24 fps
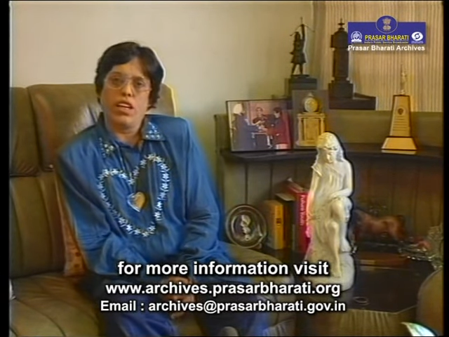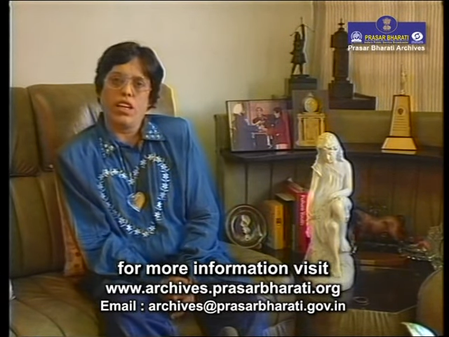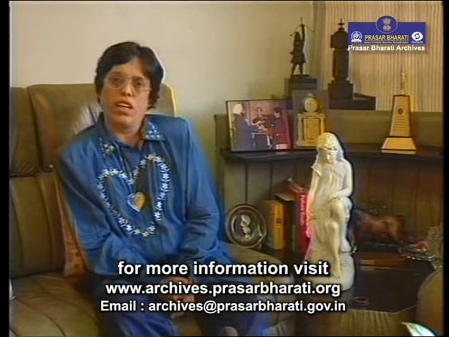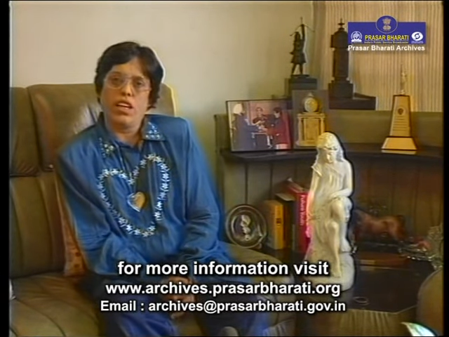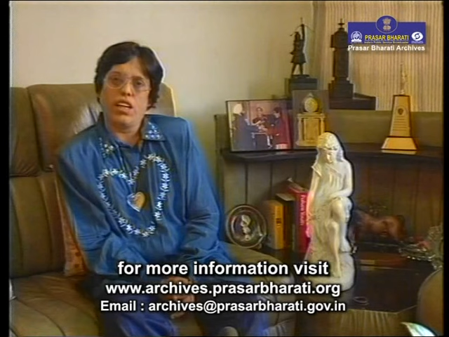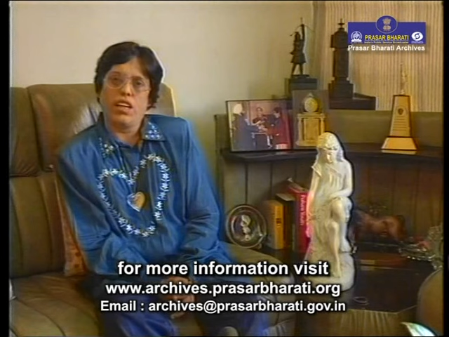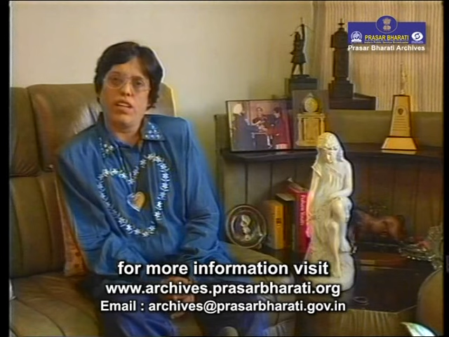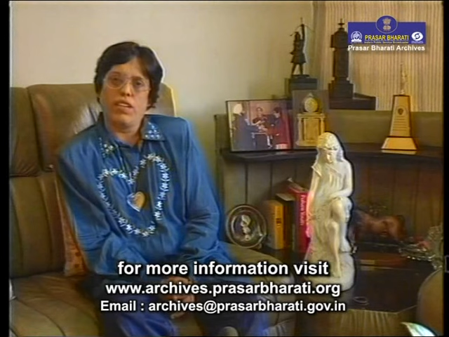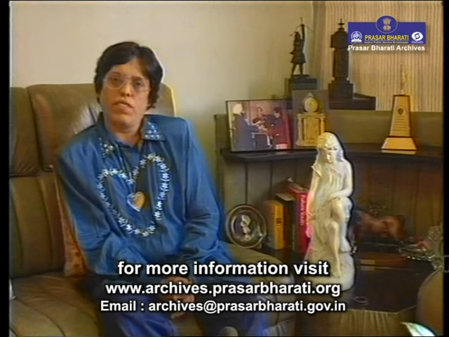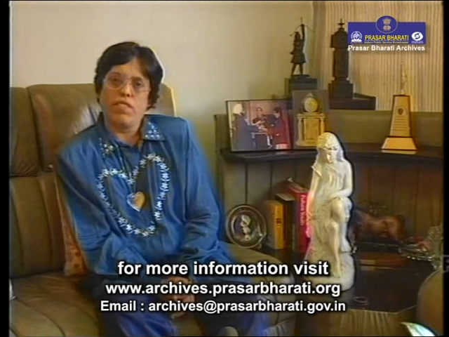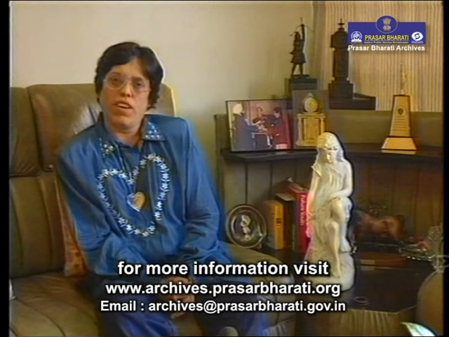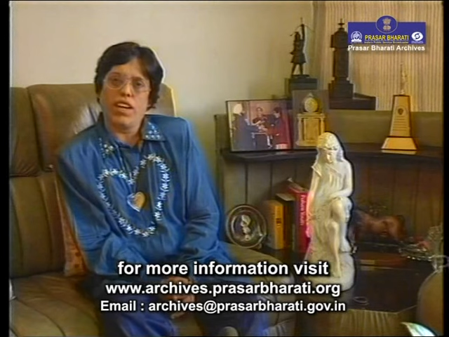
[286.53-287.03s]

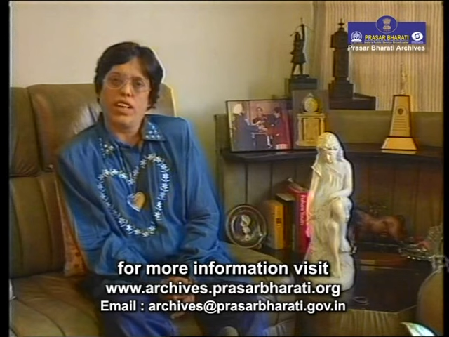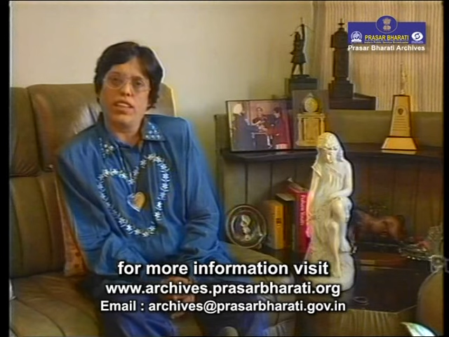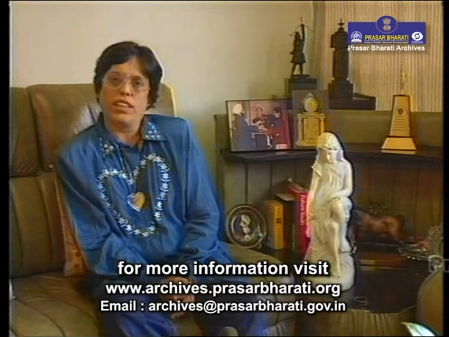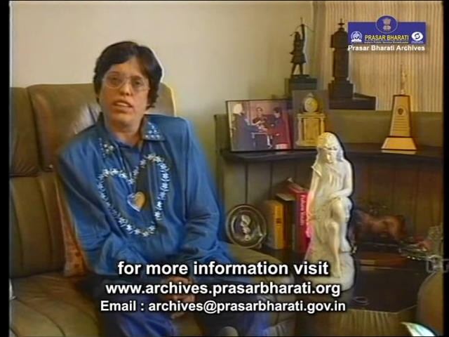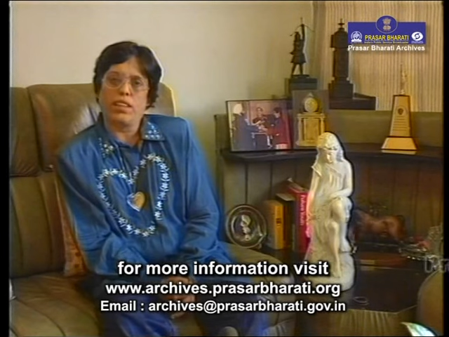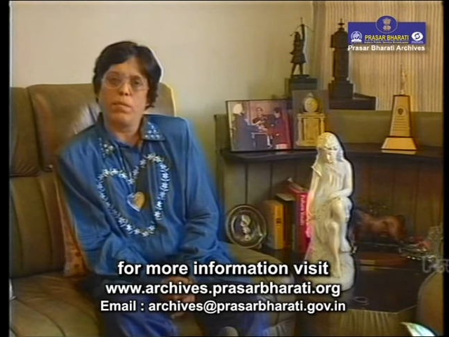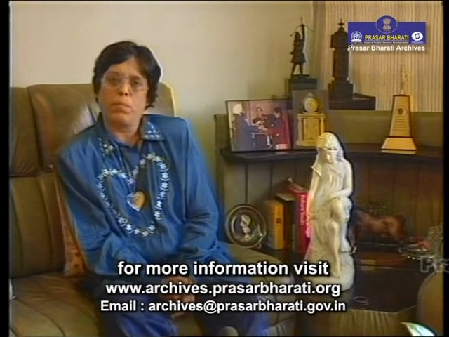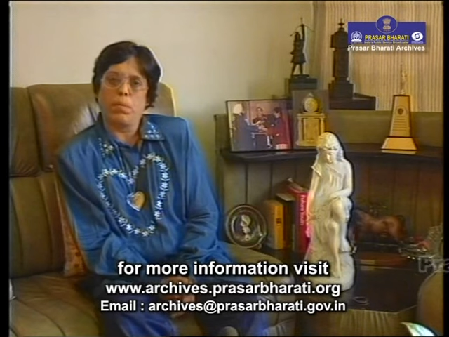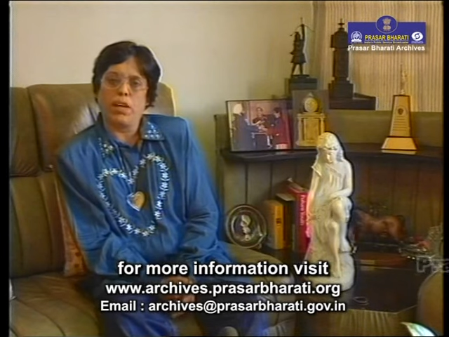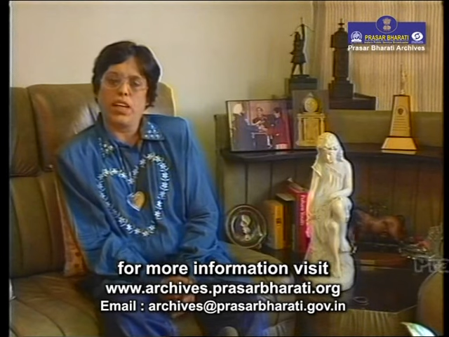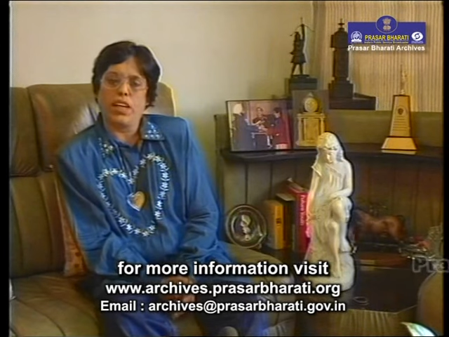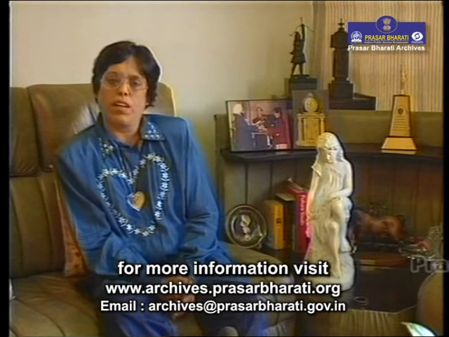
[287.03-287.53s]
it makes
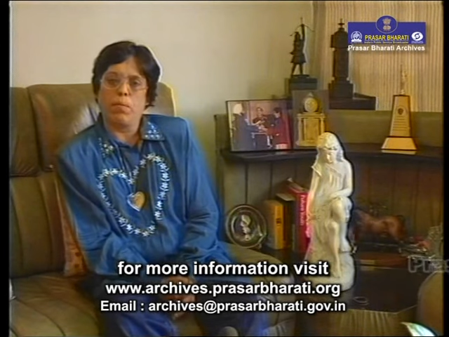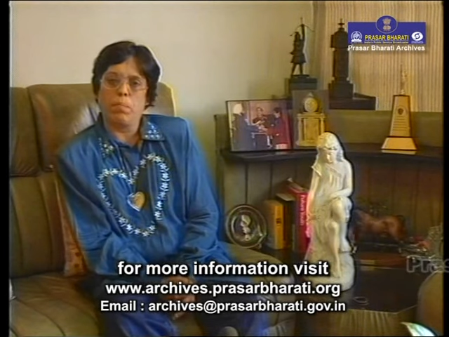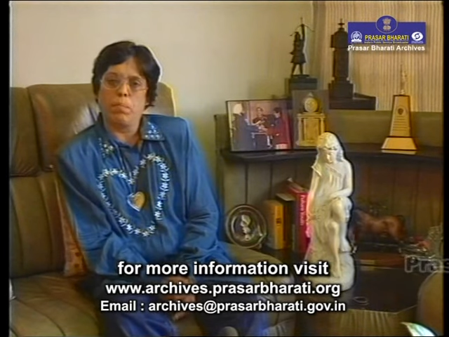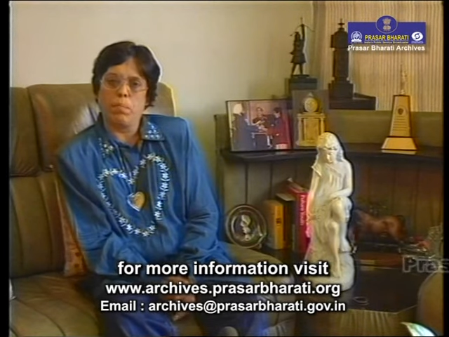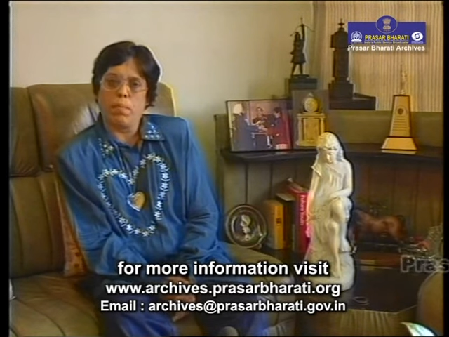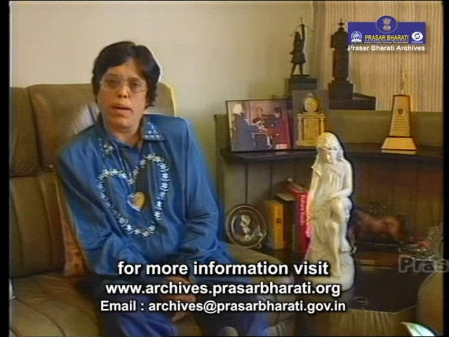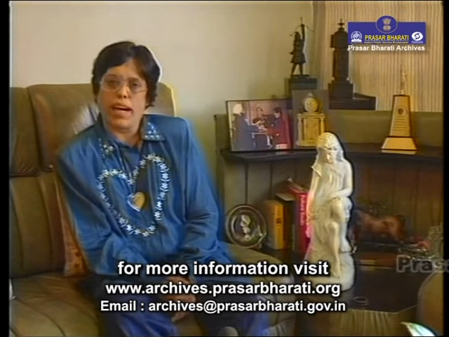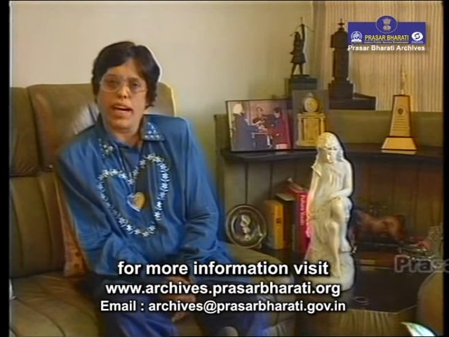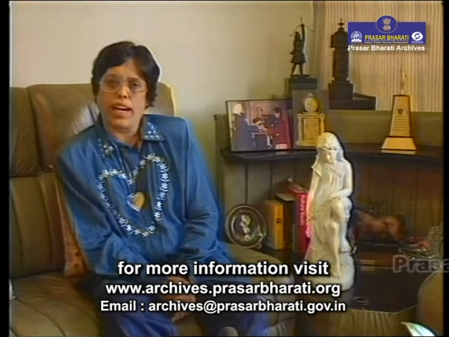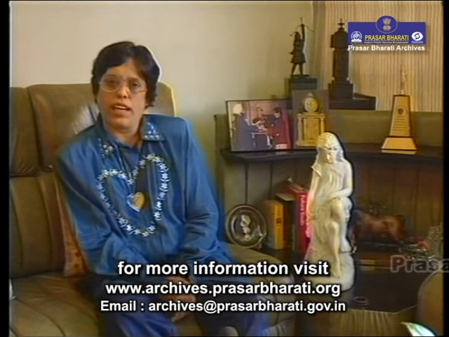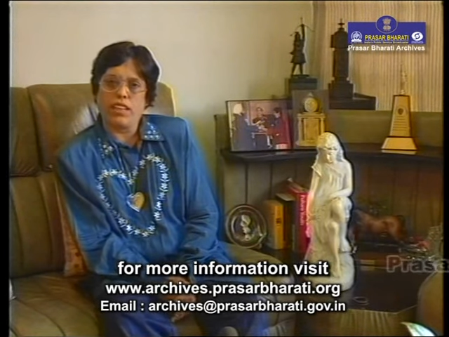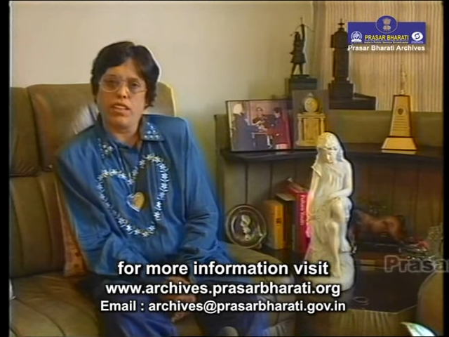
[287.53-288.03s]
a big
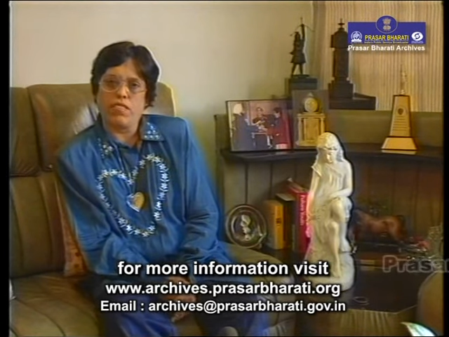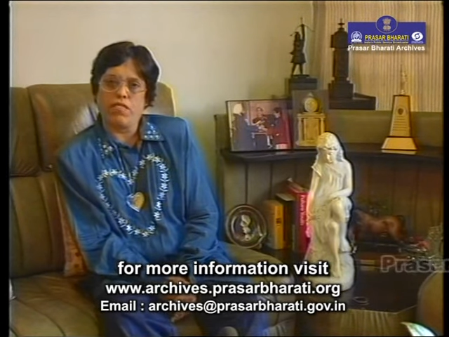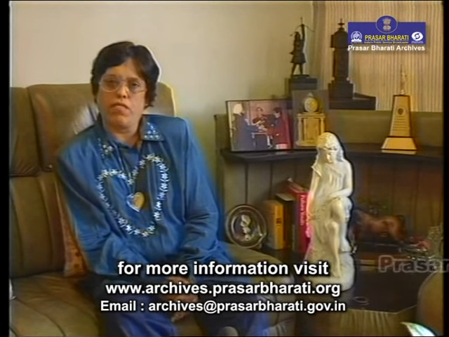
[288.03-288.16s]
impact.